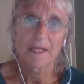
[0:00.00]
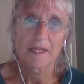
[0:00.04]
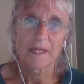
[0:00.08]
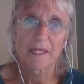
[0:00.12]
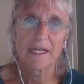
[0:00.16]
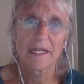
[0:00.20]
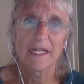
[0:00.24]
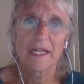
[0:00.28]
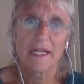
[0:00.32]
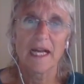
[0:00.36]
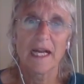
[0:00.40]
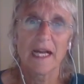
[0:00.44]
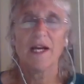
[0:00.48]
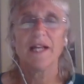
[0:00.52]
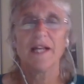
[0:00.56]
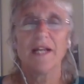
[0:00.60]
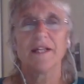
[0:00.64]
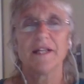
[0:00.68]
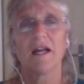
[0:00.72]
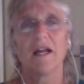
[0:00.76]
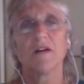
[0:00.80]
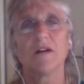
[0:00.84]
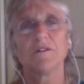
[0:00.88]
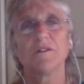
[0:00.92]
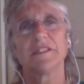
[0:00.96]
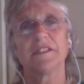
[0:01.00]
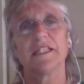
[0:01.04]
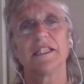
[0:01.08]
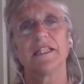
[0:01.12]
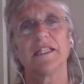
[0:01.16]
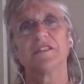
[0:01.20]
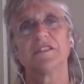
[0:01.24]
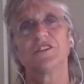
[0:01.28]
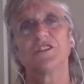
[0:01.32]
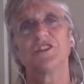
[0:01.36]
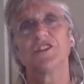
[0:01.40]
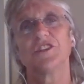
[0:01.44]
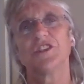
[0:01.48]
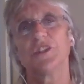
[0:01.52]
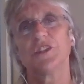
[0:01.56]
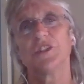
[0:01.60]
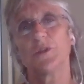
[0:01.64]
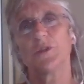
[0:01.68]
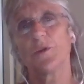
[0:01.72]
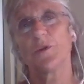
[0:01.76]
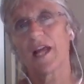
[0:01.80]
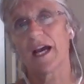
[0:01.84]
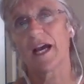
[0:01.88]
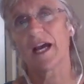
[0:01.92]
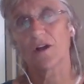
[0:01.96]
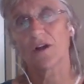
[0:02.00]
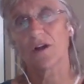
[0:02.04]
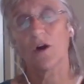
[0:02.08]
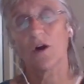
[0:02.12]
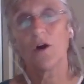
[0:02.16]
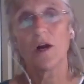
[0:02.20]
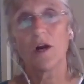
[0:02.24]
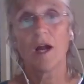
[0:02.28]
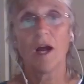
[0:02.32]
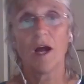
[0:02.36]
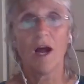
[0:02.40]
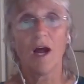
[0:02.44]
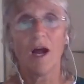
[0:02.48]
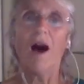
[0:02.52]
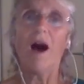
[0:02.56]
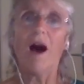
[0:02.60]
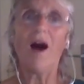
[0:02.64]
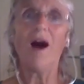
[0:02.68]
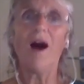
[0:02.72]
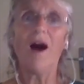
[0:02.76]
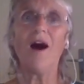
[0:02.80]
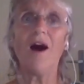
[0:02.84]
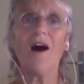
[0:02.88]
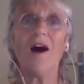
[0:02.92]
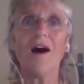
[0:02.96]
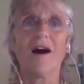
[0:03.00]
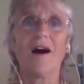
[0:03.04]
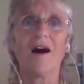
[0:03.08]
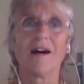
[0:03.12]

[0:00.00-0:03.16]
and now I didn't do that, or oh,